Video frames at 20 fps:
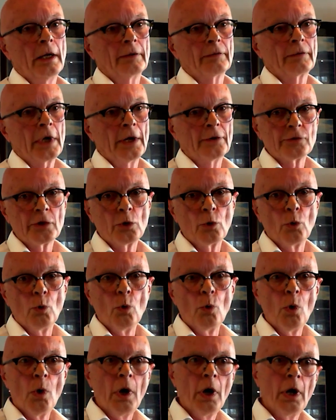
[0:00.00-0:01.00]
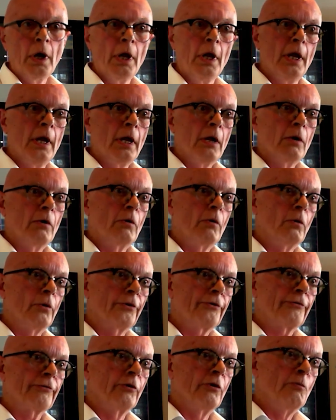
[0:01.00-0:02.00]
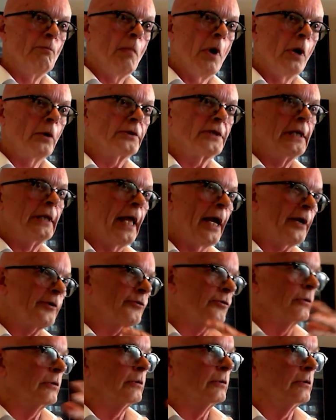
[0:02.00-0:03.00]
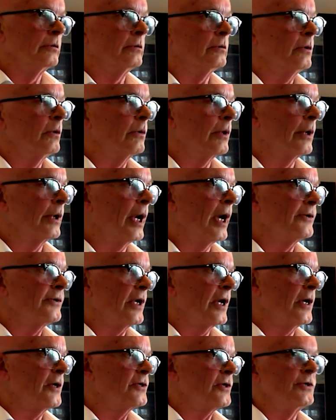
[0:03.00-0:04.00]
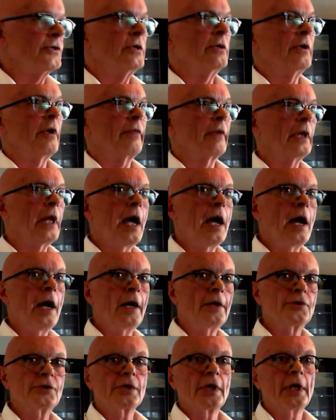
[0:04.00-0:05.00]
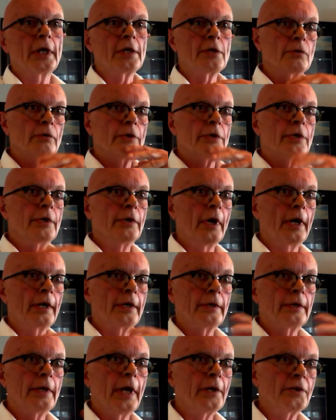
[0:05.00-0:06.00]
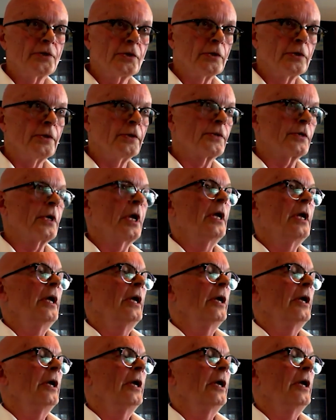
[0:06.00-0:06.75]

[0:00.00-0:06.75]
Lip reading: country, or through multilateral organisations, the large, say, United Nations